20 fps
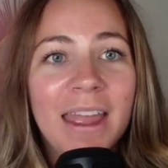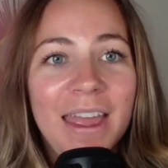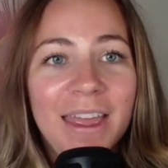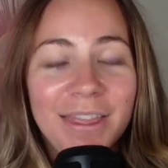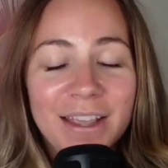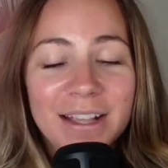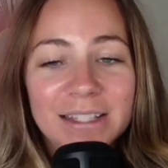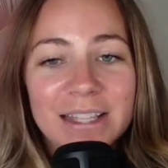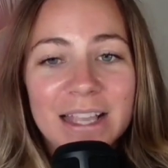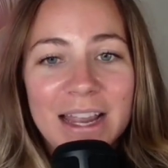
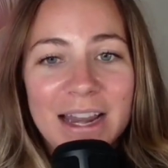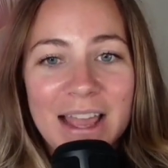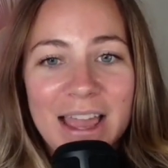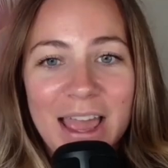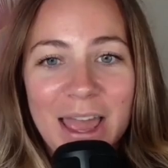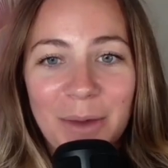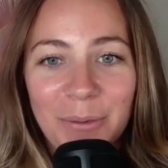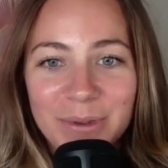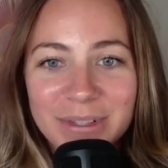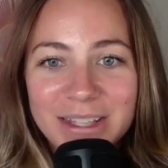this lady,
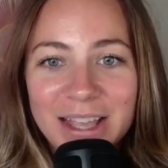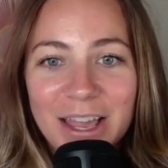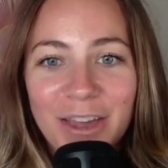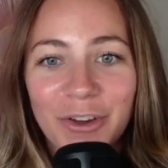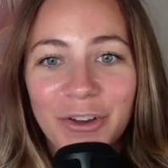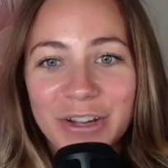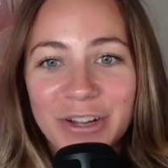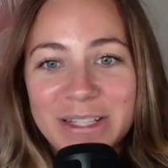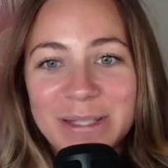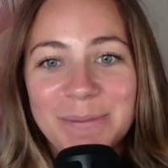it was like
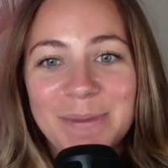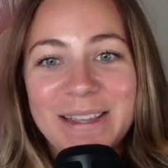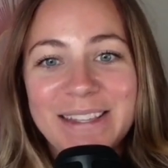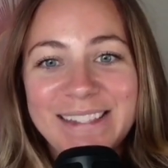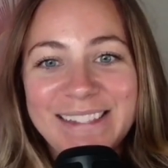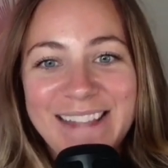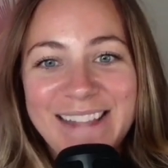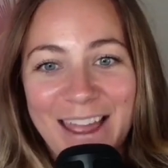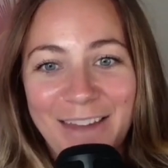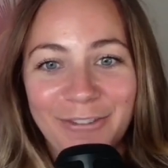Christmas
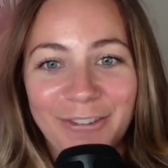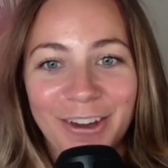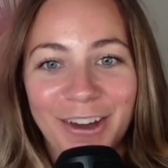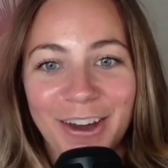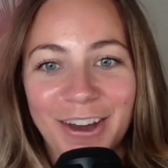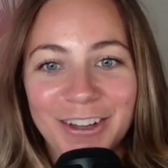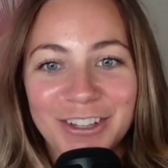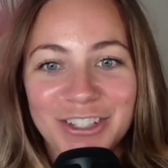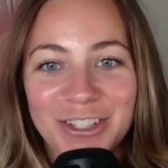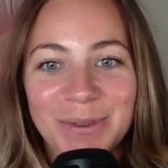Day for
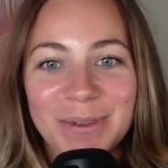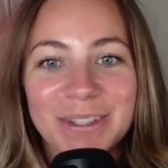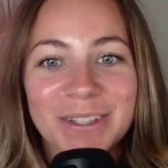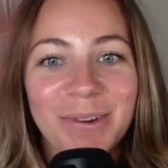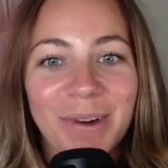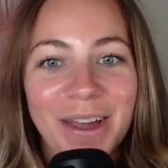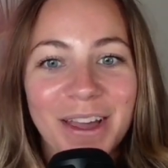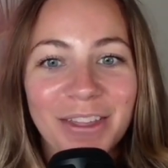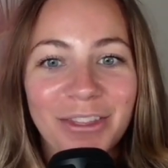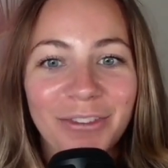her. She was
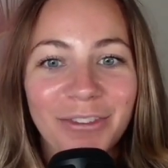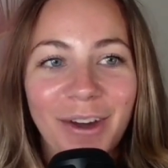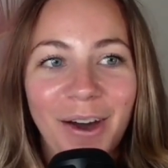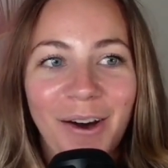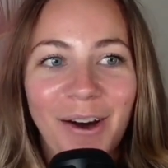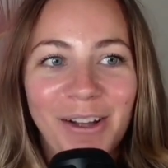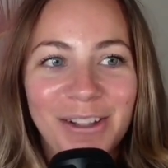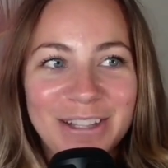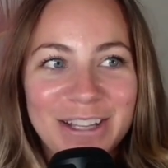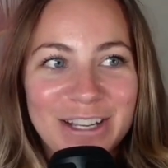going throughout
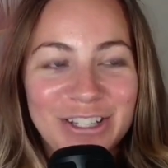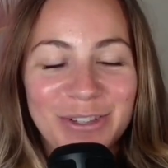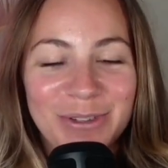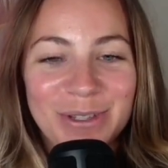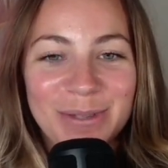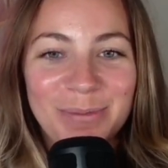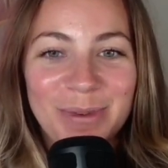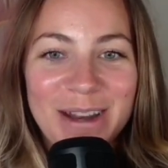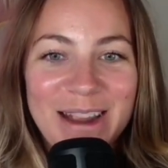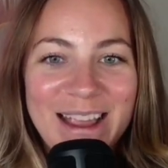Aldi. She
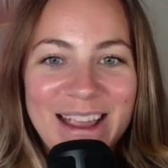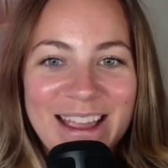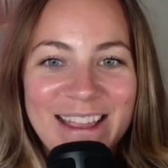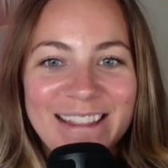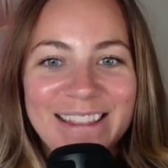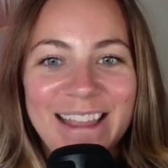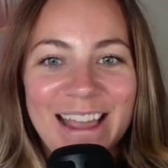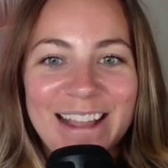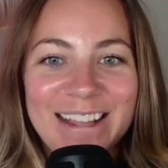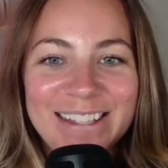was putting
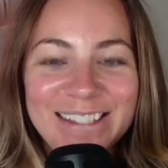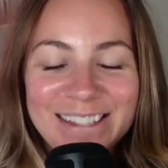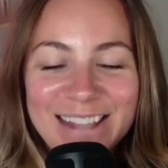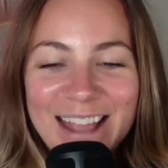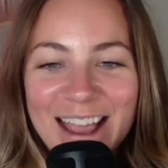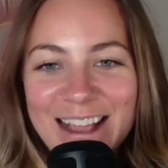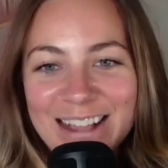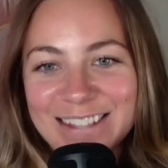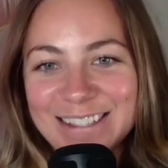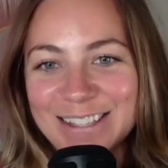in like
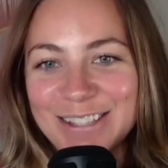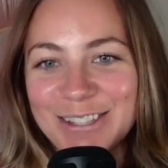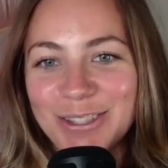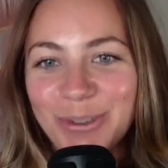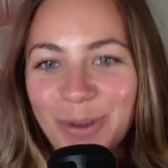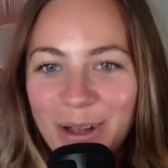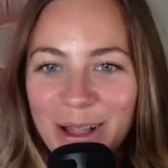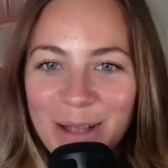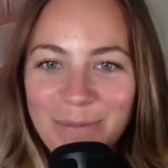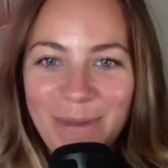steaks and
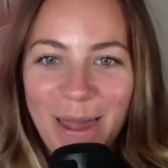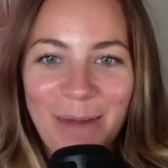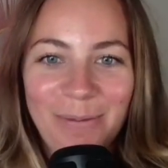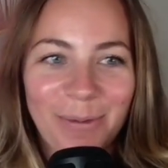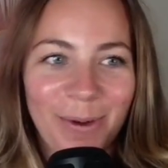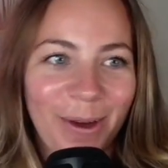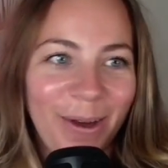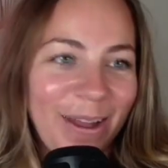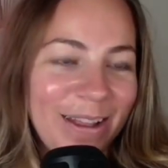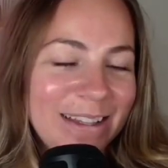toilet
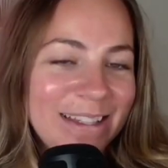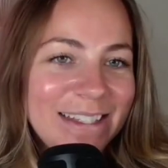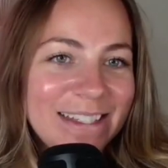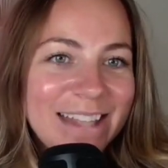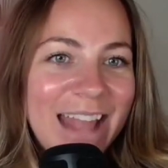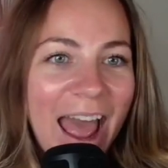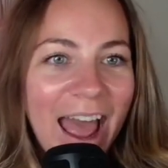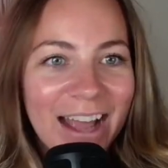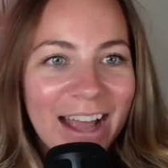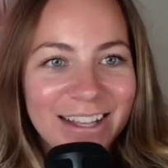paper and
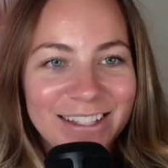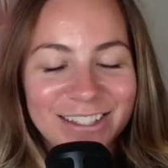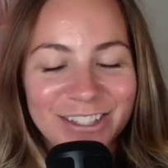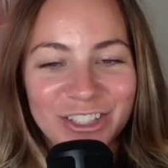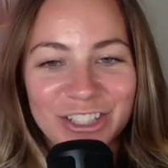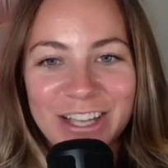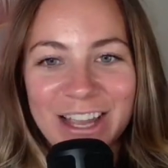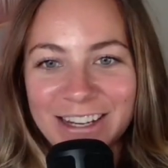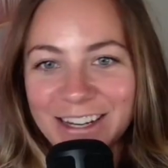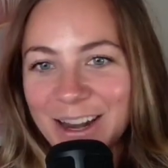snacks.
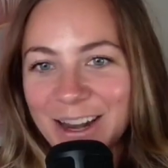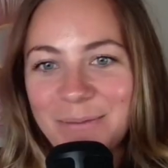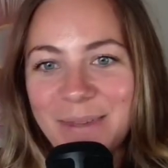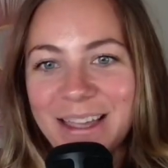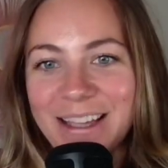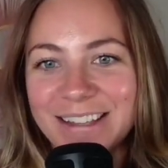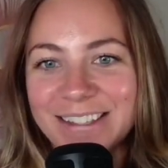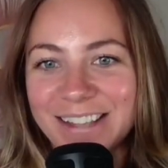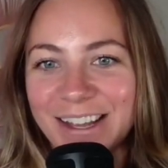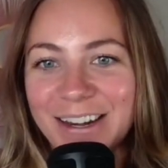She ended up
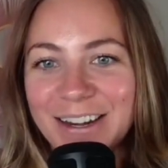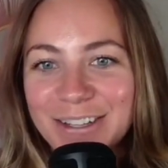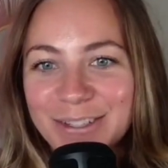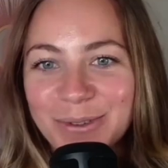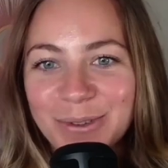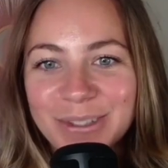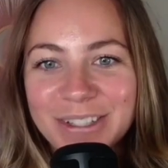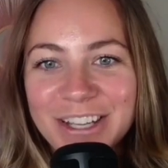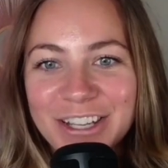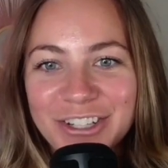being a Sunday
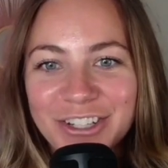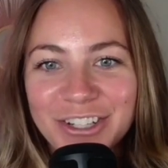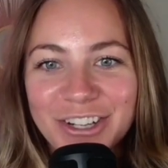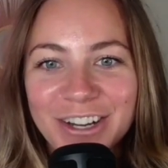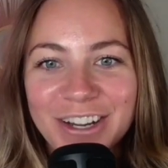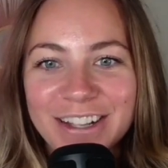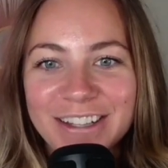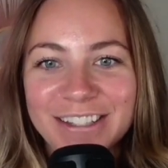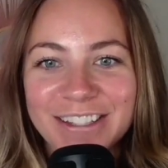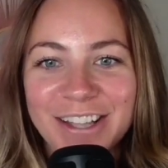school teacher.
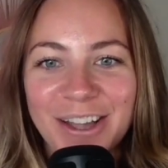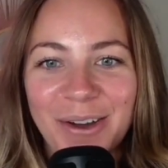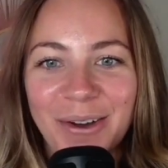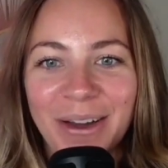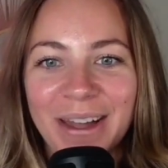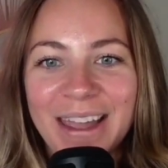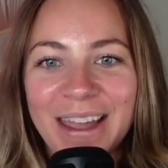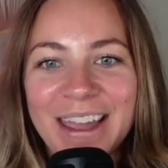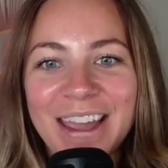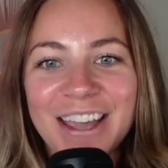And so
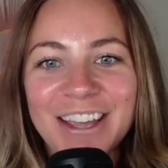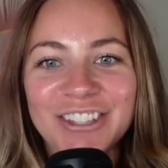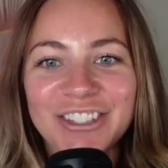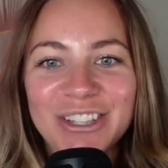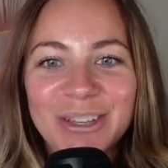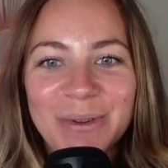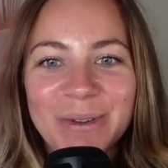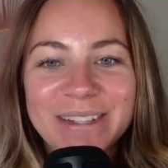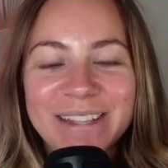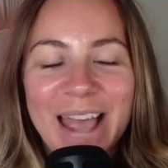
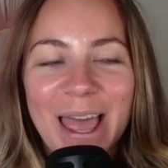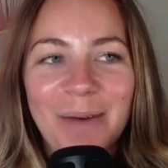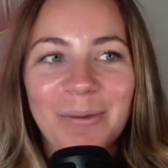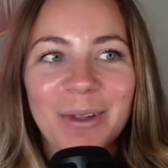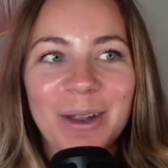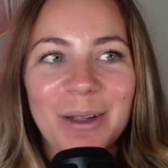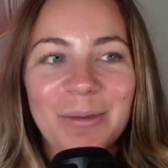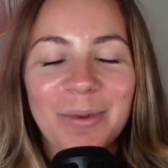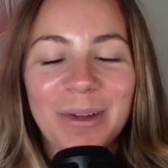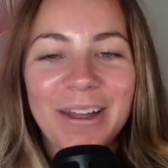she was able
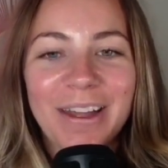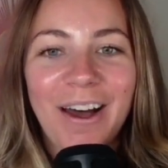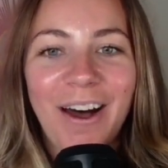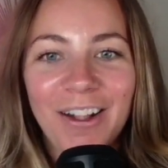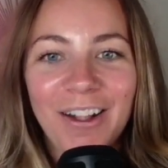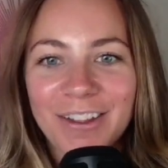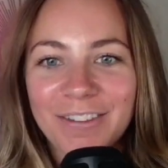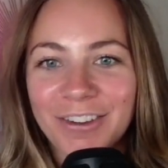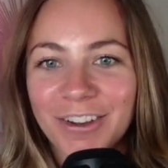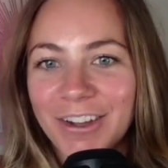to put
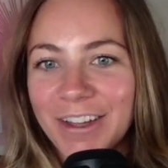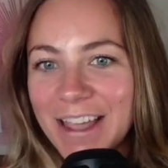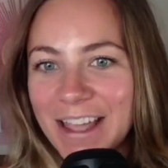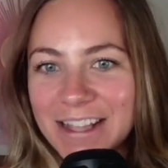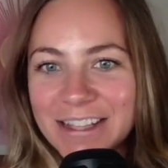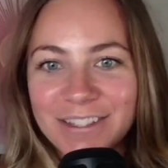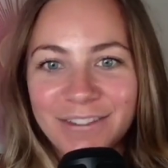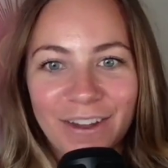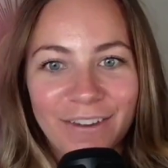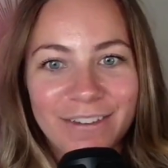all of her
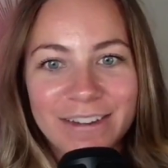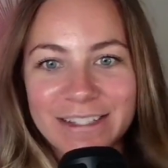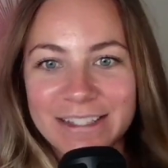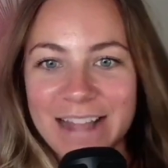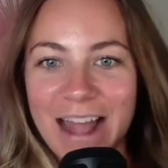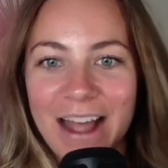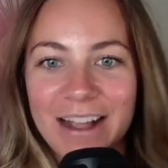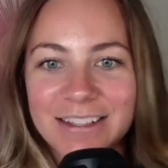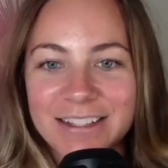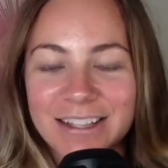kids' favorite
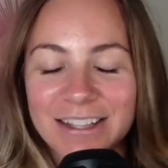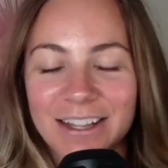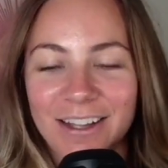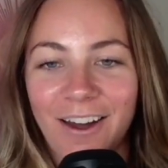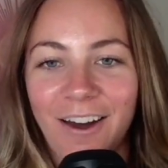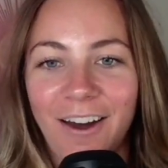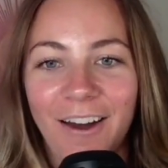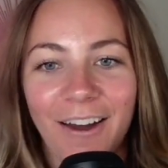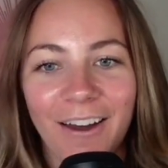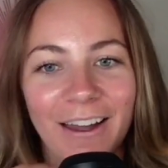snacks in the
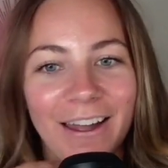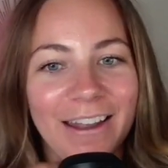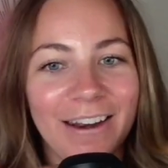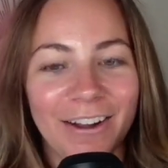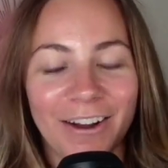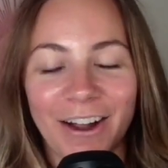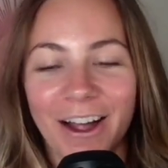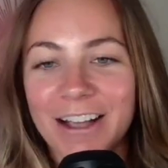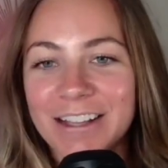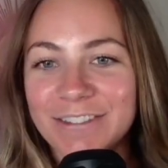cart and
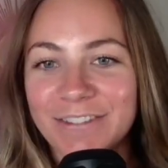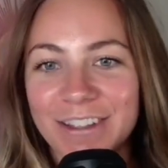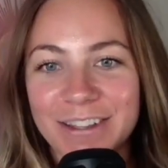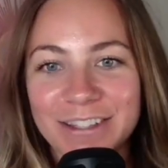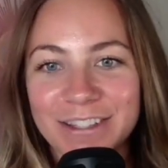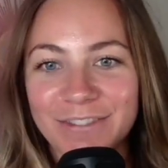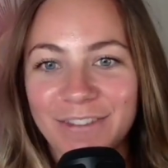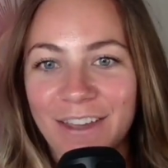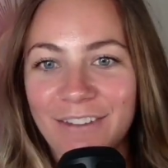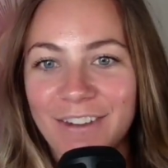her
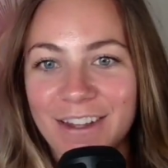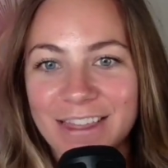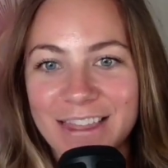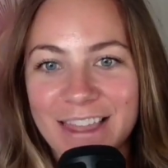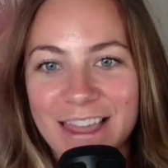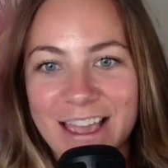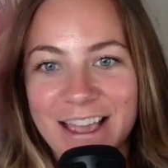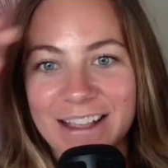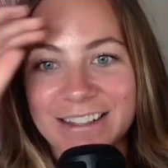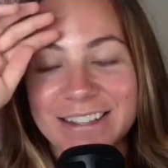husband's favorite
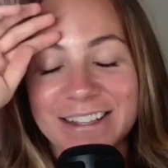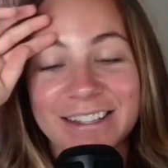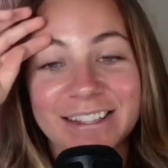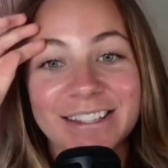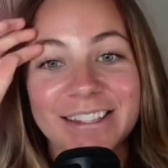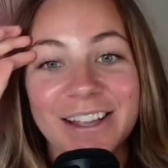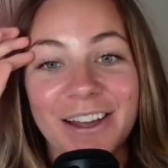things. And